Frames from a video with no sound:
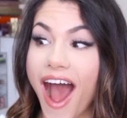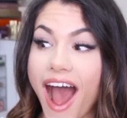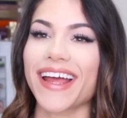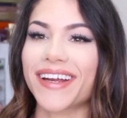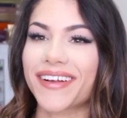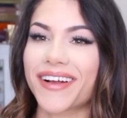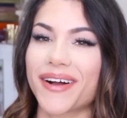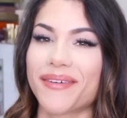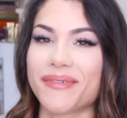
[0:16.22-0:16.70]
I
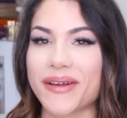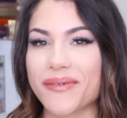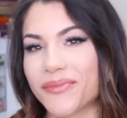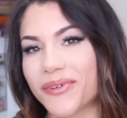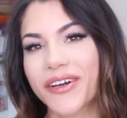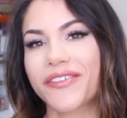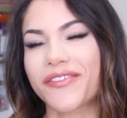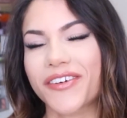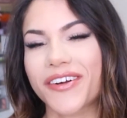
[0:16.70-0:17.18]
had to call my
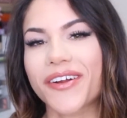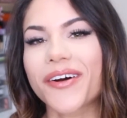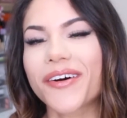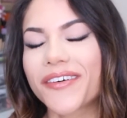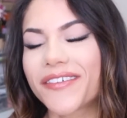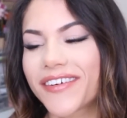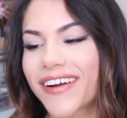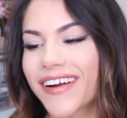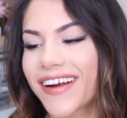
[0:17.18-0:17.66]
boyfriend
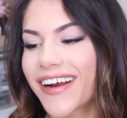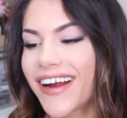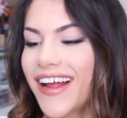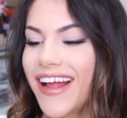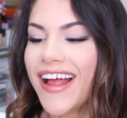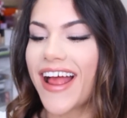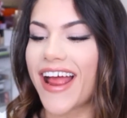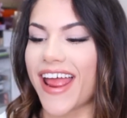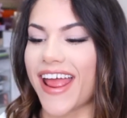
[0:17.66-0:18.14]
over
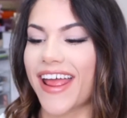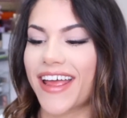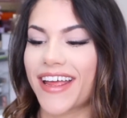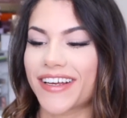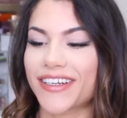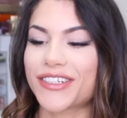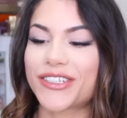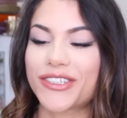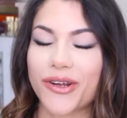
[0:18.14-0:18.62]

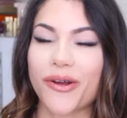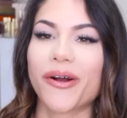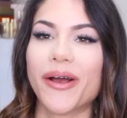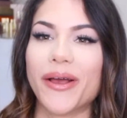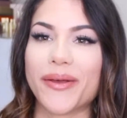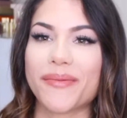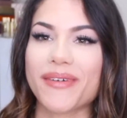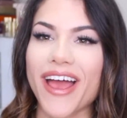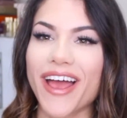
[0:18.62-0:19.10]
and show
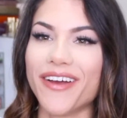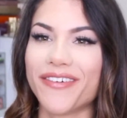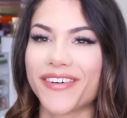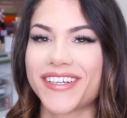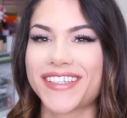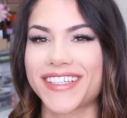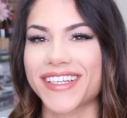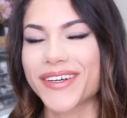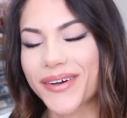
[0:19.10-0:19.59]
him
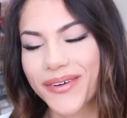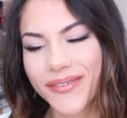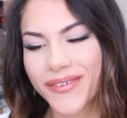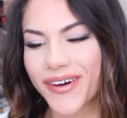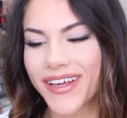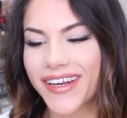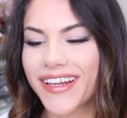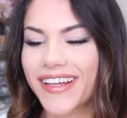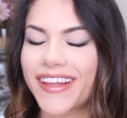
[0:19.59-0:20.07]
every single
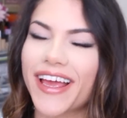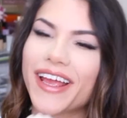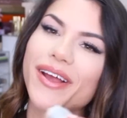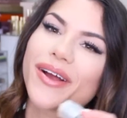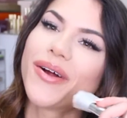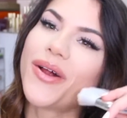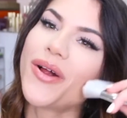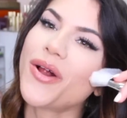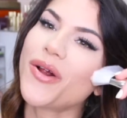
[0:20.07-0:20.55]
one and
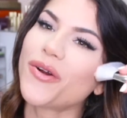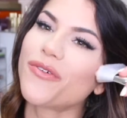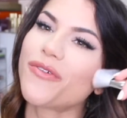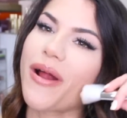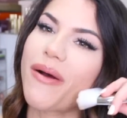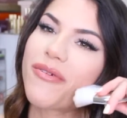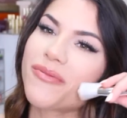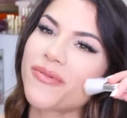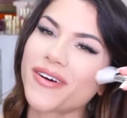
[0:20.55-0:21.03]
like
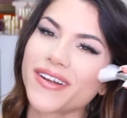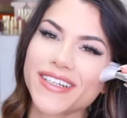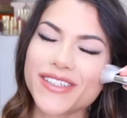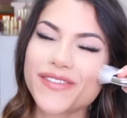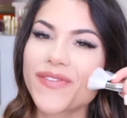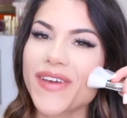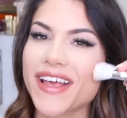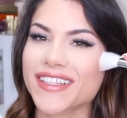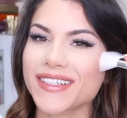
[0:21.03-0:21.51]
rub them on
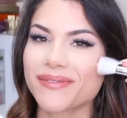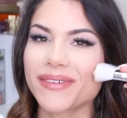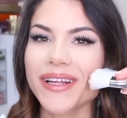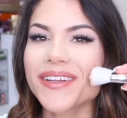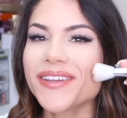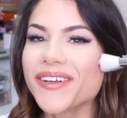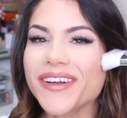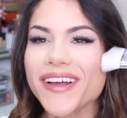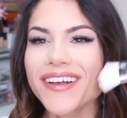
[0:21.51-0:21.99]
his face. I'm
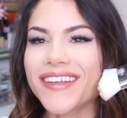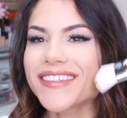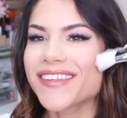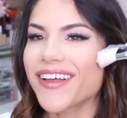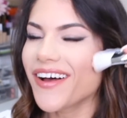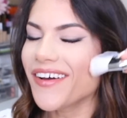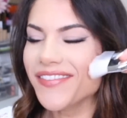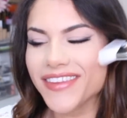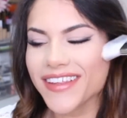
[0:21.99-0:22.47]
like, look how
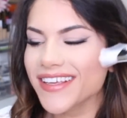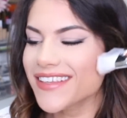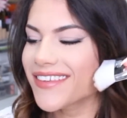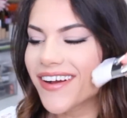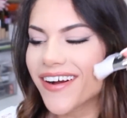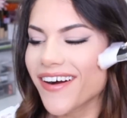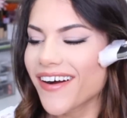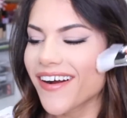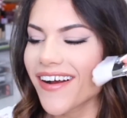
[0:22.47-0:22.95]
soft
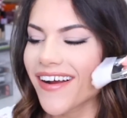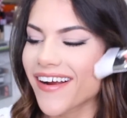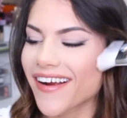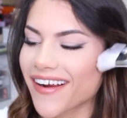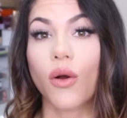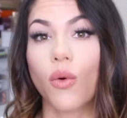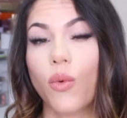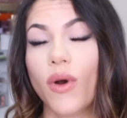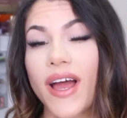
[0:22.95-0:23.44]
these
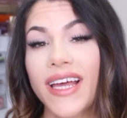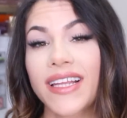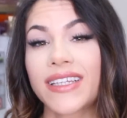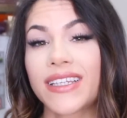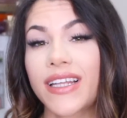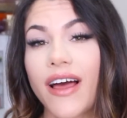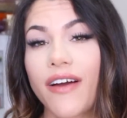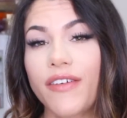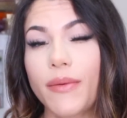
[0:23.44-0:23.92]
are. What I
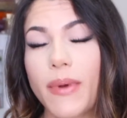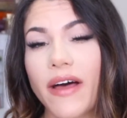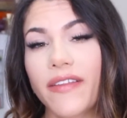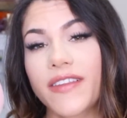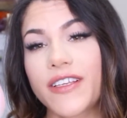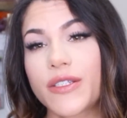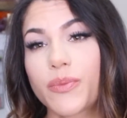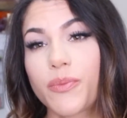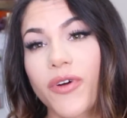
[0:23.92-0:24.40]
love
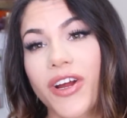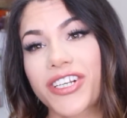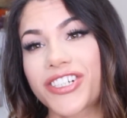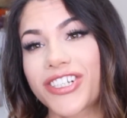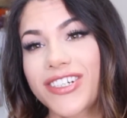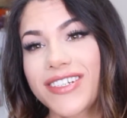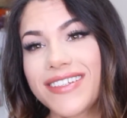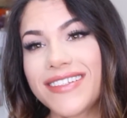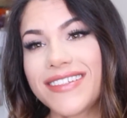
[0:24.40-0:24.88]
about these
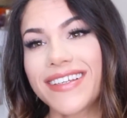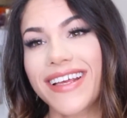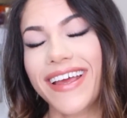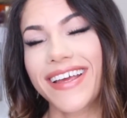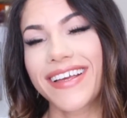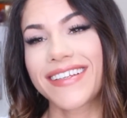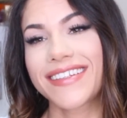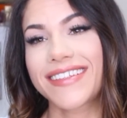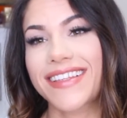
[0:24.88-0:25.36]
brushes
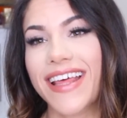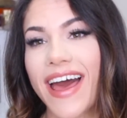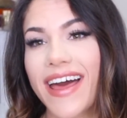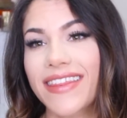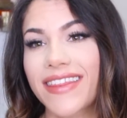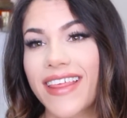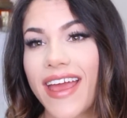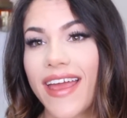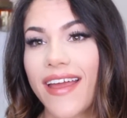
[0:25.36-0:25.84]
is
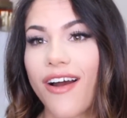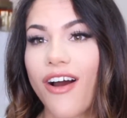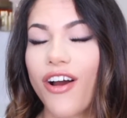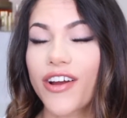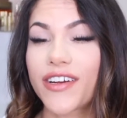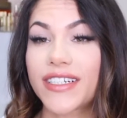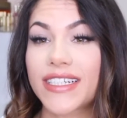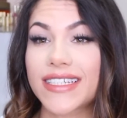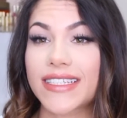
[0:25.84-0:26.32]
that they
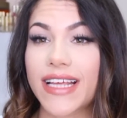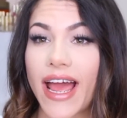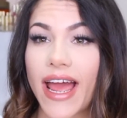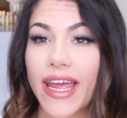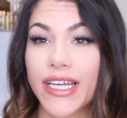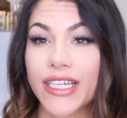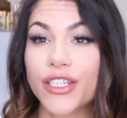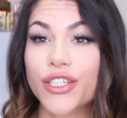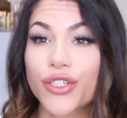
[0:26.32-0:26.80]
are
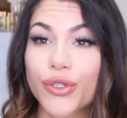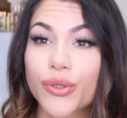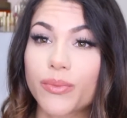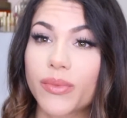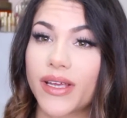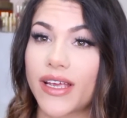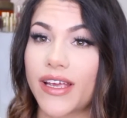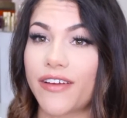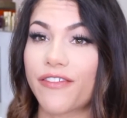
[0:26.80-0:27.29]
designed to
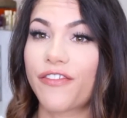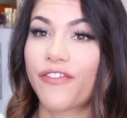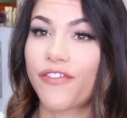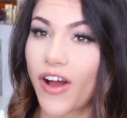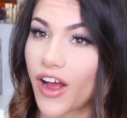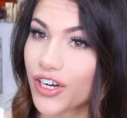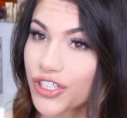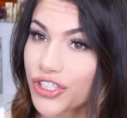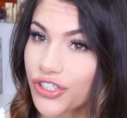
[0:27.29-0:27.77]
be
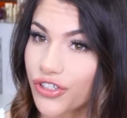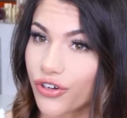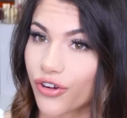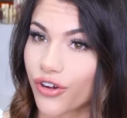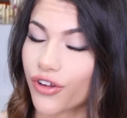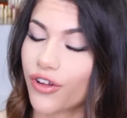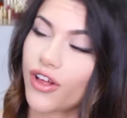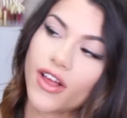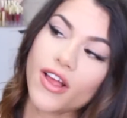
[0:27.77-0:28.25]

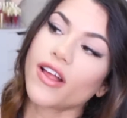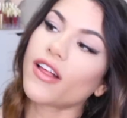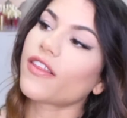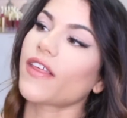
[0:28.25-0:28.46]
functional.